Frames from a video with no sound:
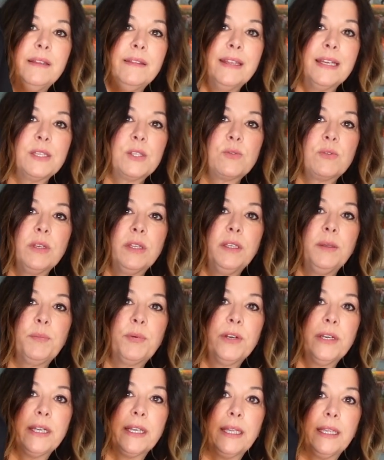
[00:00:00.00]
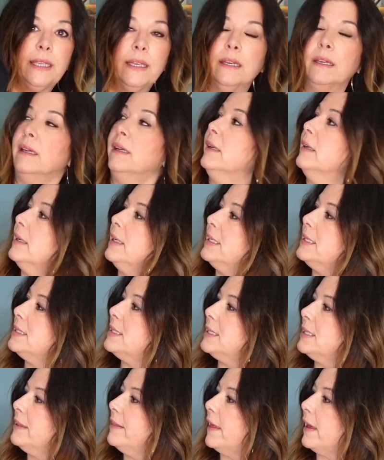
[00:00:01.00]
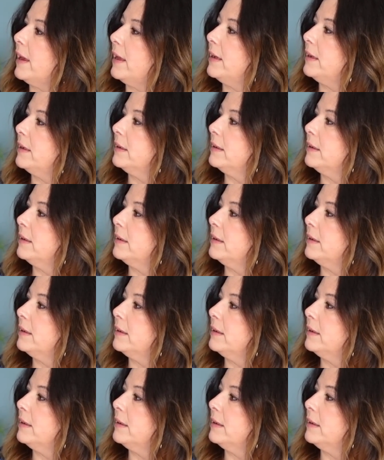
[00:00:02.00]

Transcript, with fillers: That's really pretty. I didn't see that.